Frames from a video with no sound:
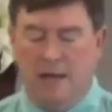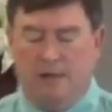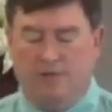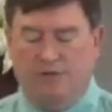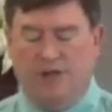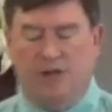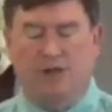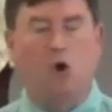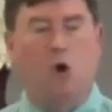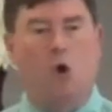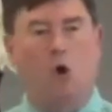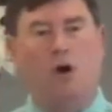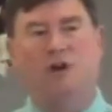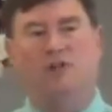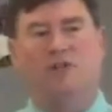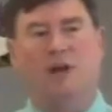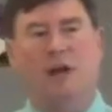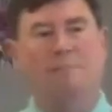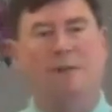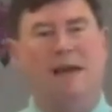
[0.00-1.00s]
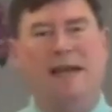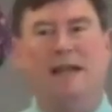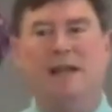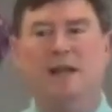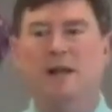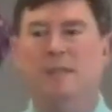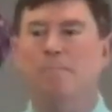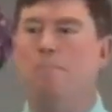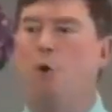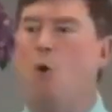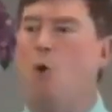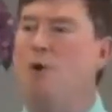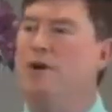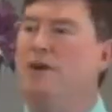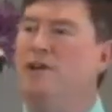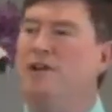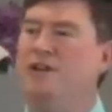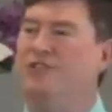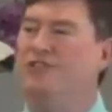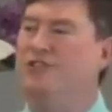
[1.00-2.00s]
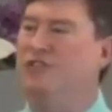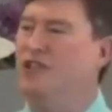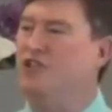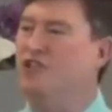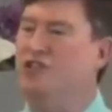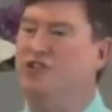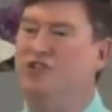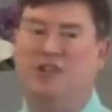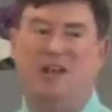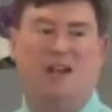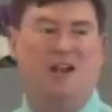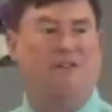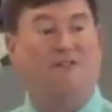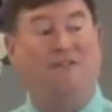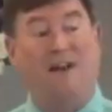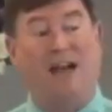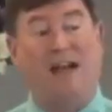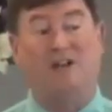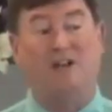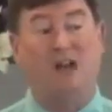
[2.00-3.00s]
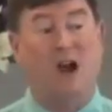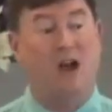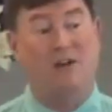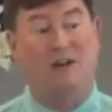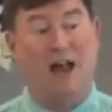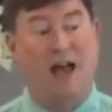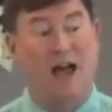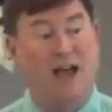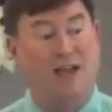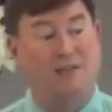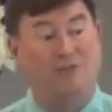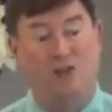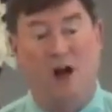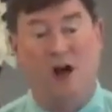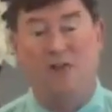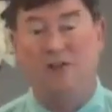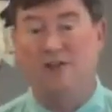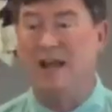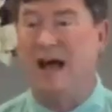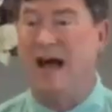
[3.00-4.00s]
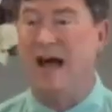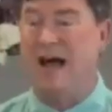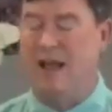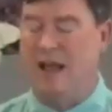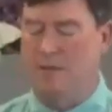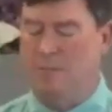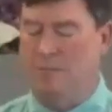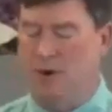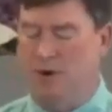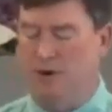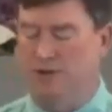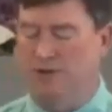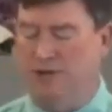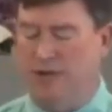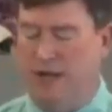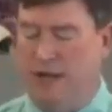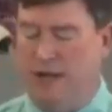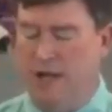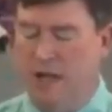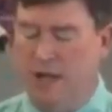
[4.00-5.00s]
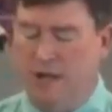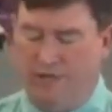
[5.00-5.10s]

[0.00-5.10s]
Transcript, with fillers: The courts are making important decisions that affect our lives all the time, aren't they?